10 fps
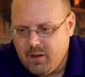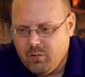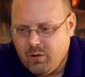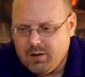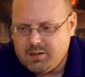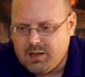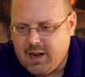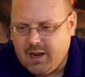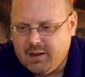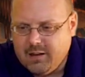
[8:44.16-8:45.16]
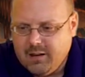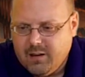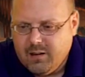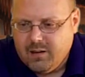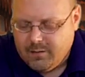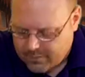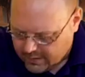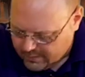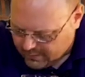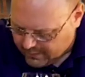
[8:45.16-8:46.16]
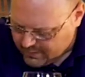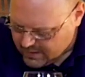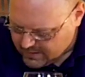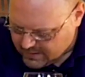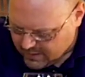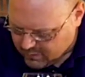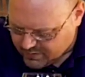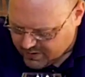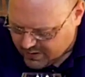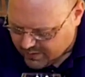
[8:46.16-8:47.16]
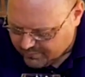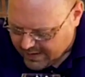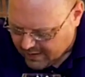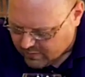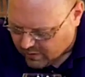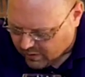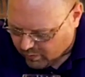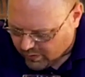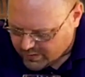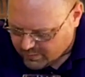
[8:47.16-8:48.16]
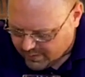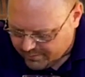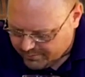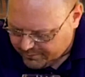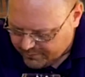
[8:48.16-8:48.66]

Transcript: I want to say, I d- I didn't see what the um, alcohol was, but